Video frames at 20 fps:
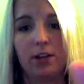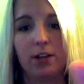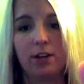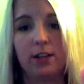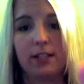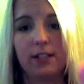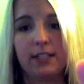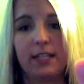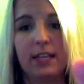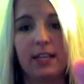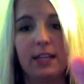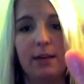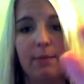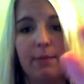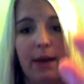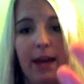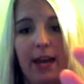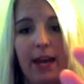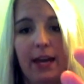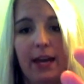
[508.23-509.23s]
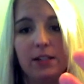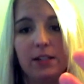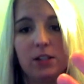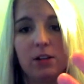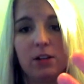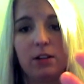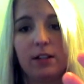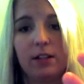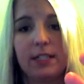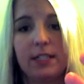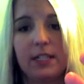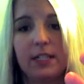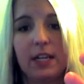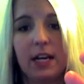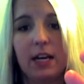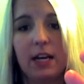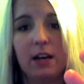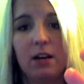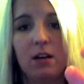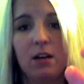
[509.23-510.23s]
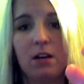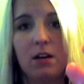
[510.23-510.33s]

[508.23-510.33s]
You can see that my hands are glistening,